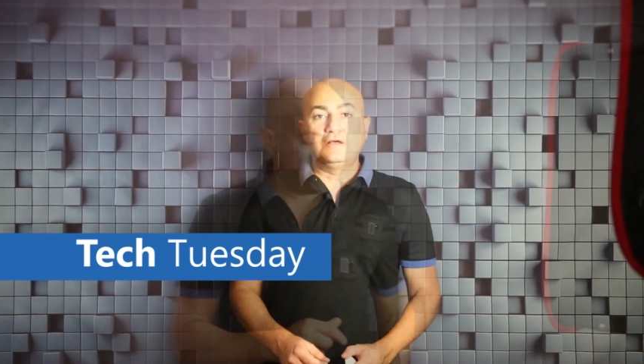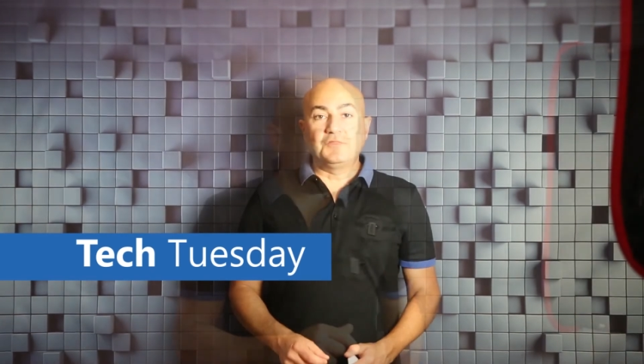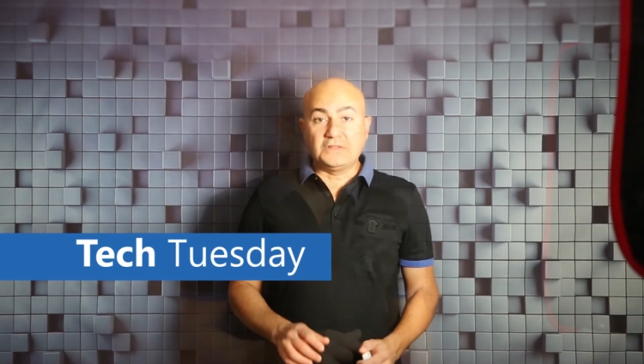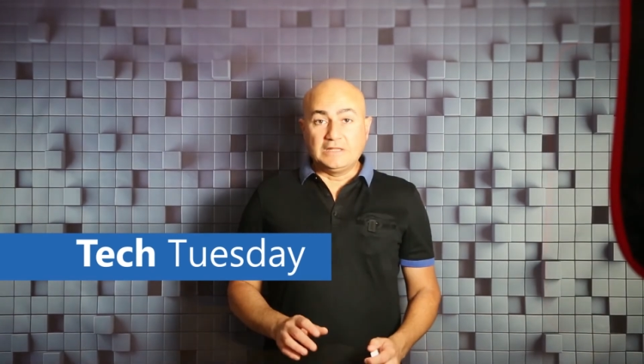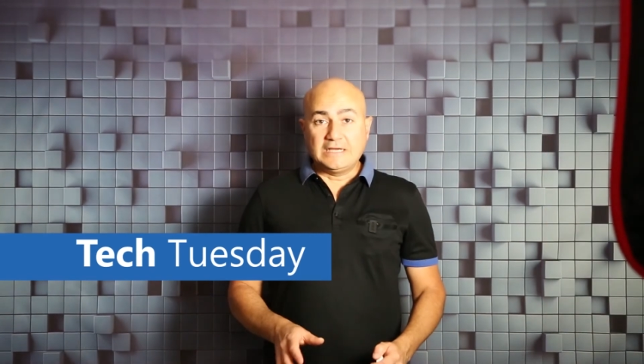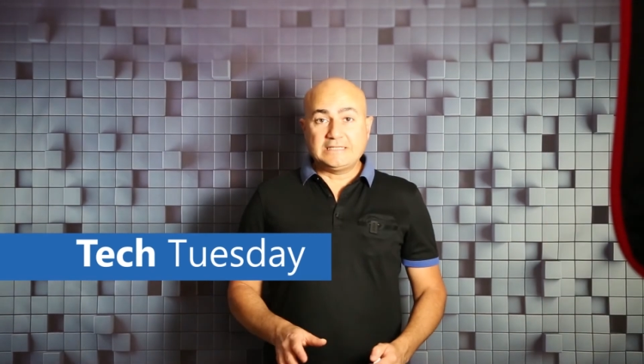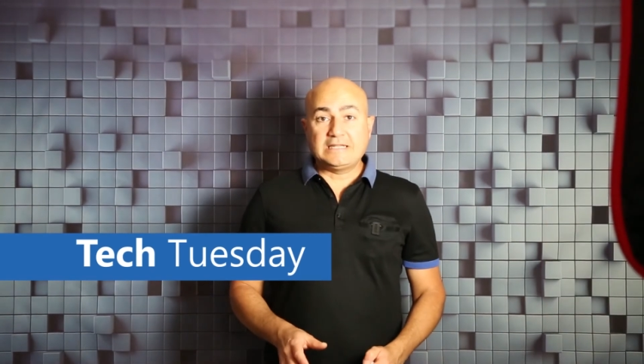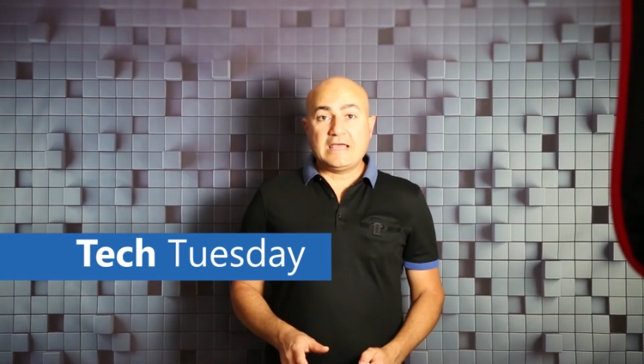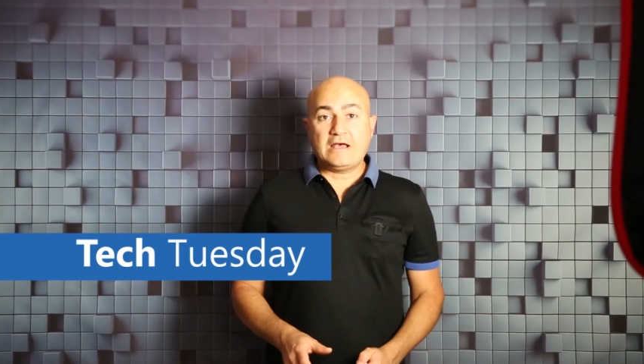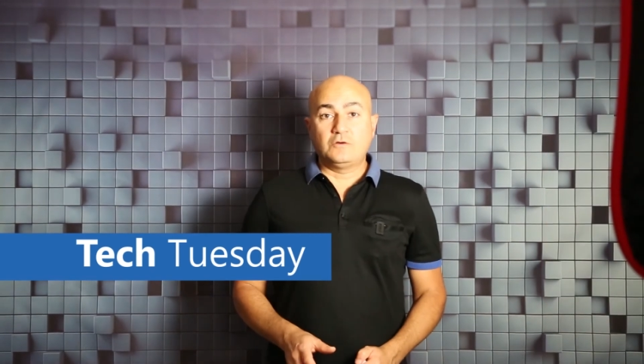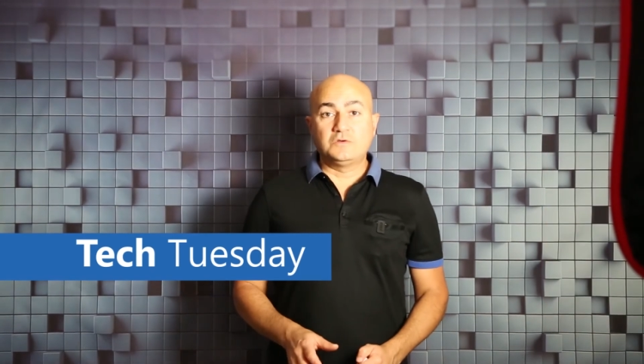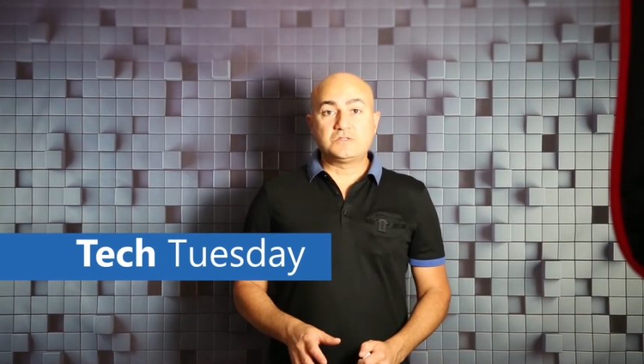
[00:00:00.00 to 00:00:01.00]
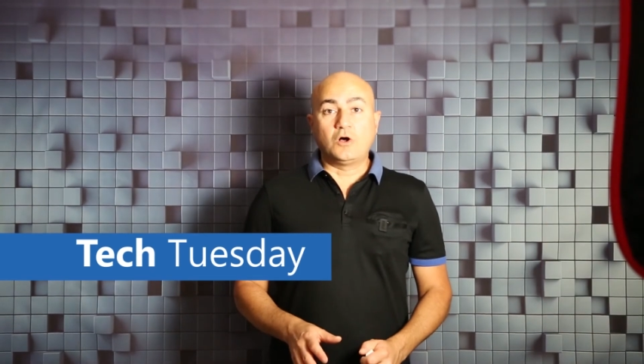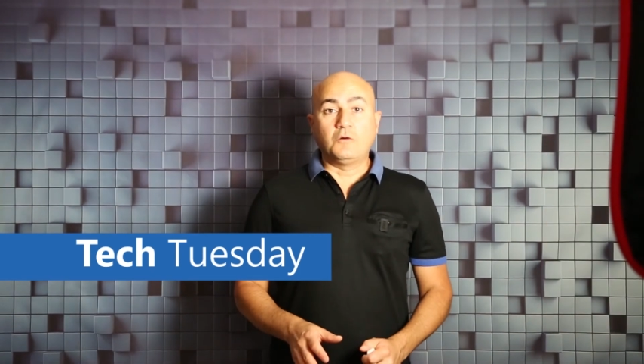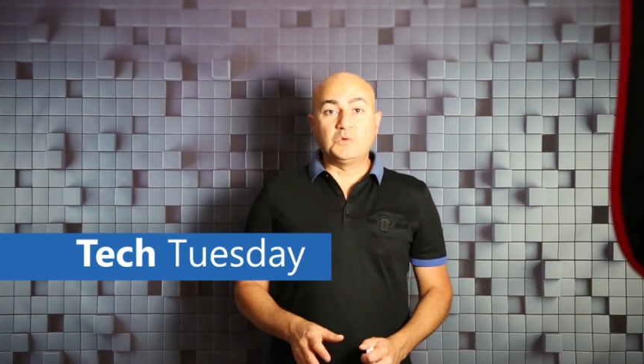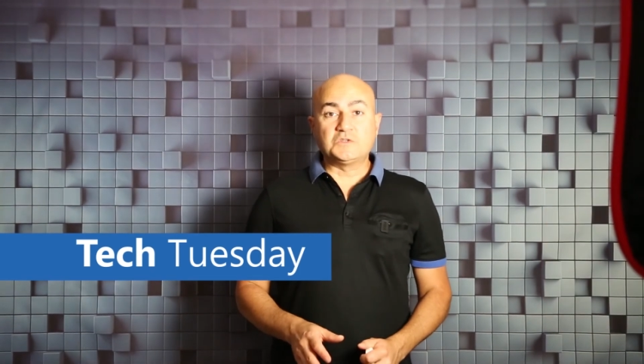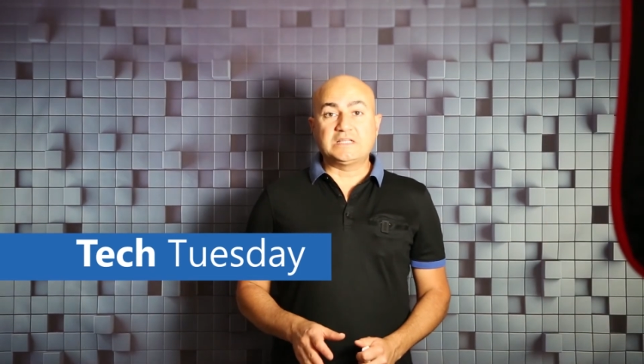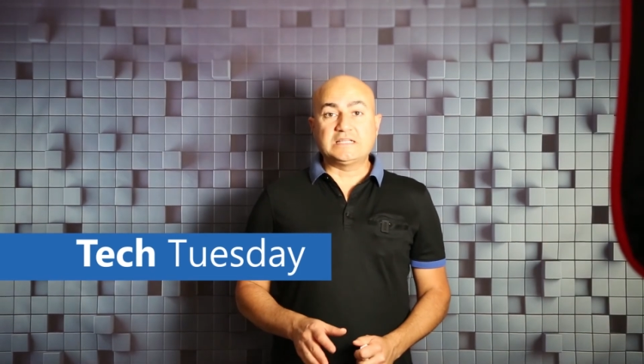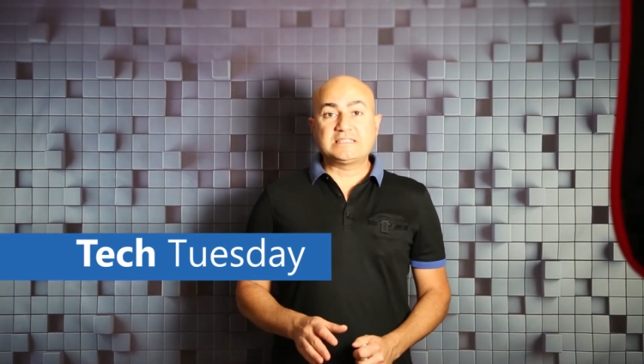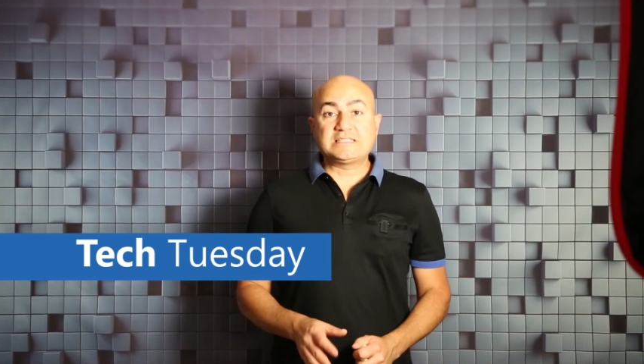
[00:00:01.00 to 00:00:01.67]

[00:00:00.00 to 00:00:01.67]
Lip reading: The light now is almost at